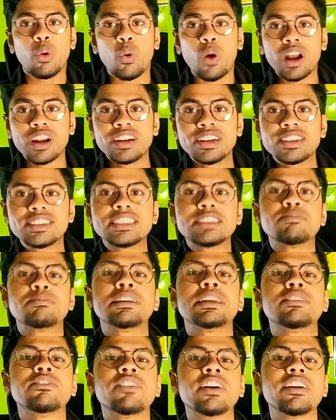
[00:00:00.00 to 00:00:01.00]
What does it
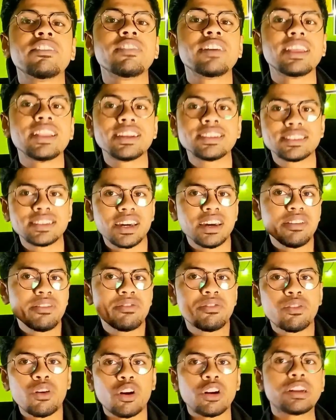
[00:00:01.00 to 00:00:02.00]
mean by VLSI
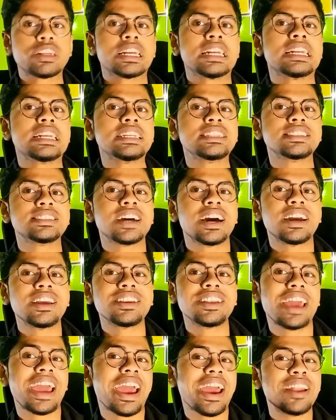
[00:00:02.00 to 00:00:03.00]
front-end
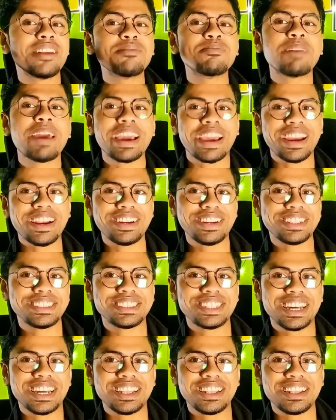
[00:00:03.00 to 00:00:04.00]
design and back-end
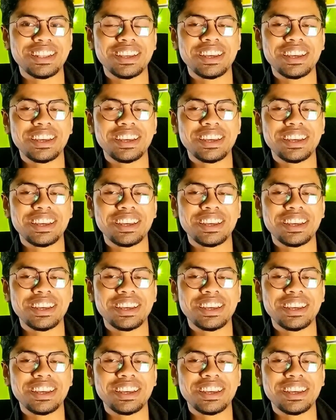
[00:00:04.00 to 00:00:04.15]
design?